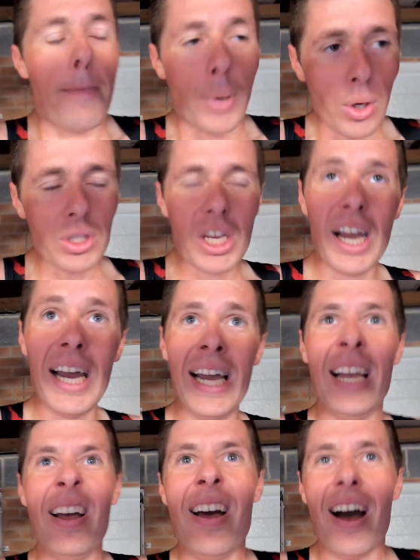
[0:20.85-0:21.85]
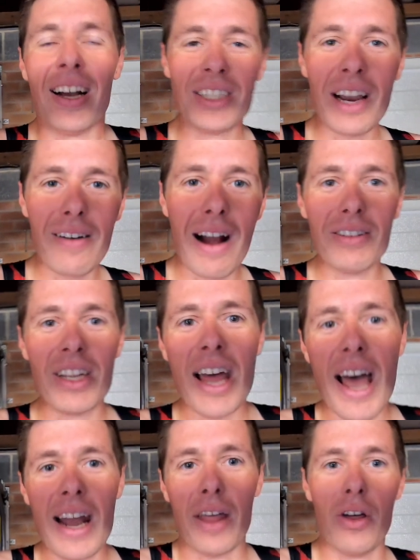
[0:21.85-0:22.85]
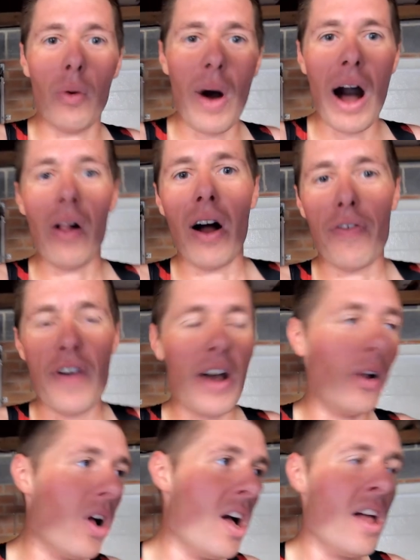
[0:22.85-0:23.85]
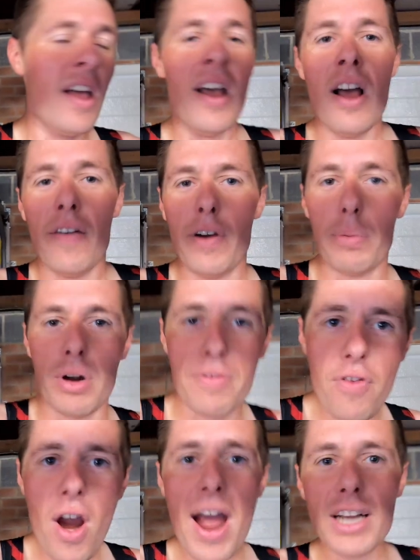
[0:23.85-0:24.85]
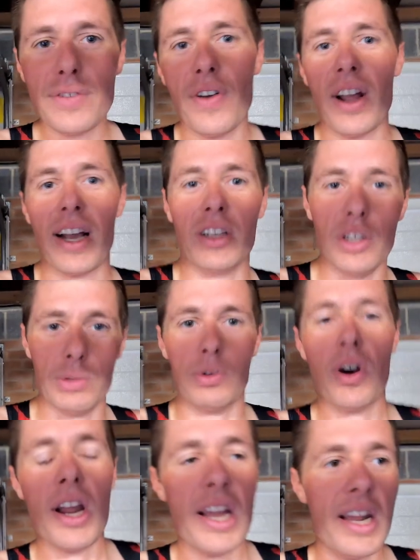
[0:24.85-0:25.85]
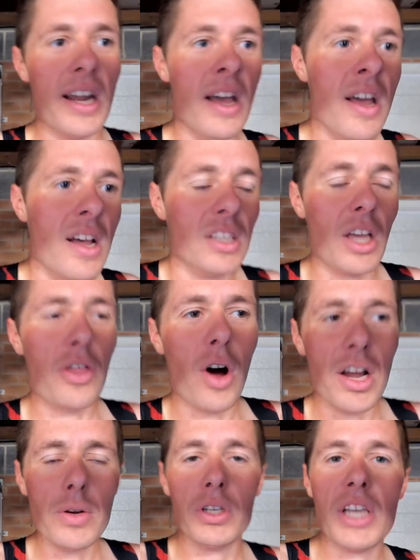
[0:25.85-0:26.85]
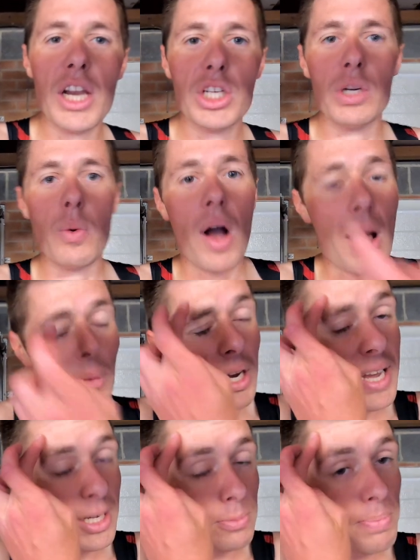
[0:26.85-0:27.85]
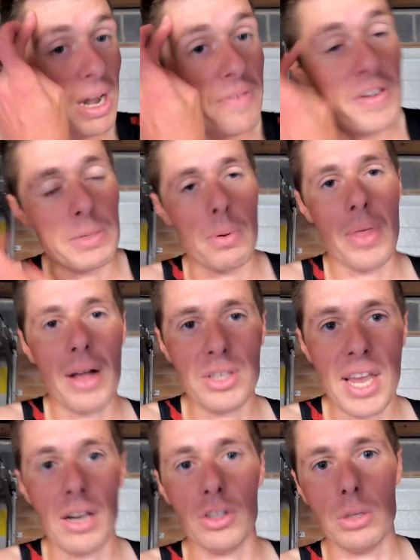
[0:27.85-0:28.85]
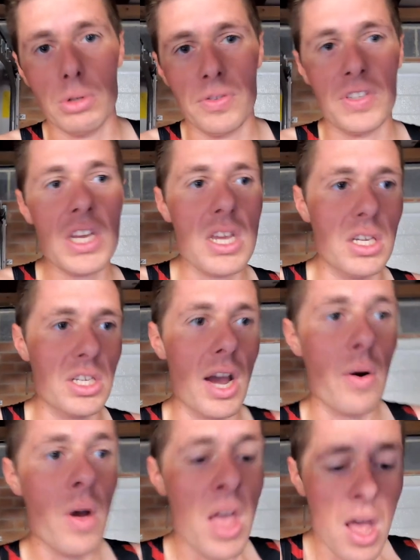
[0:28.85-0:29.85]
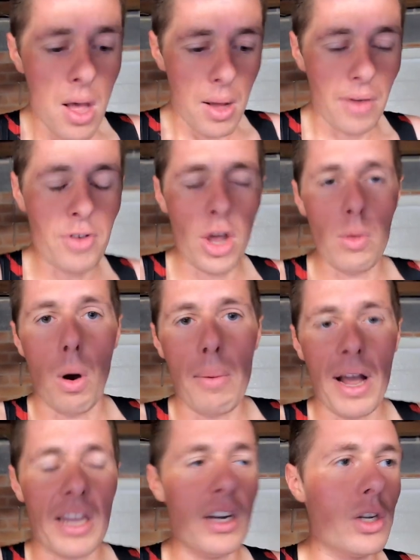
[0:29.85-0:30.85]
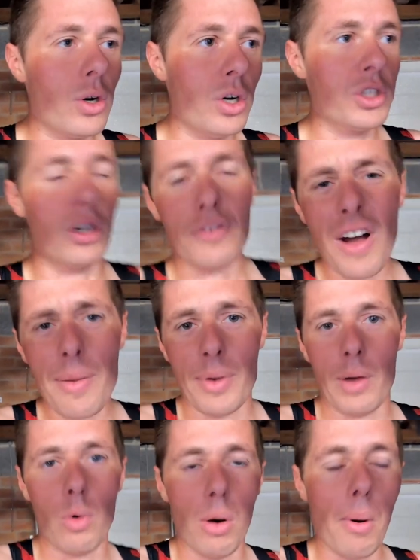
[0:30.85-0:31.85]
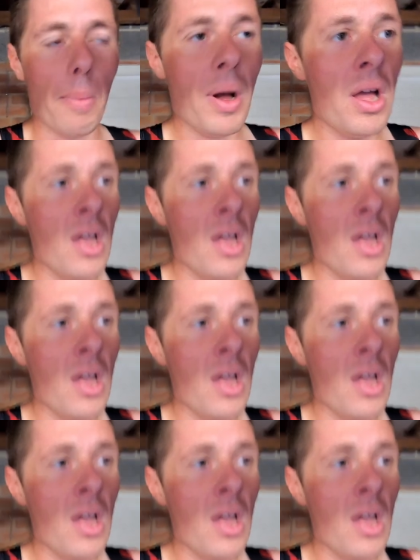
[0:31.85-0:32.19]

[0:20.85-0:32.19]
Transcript: but I sat around today and I thought, well, I feel pretty fresh, feel like I could do some training. So I thought I'd do a session where I'm gonna get some benefits but without taking on too much fatigue. So I've gotten the walk bike indoors, done a 5 minute warm up,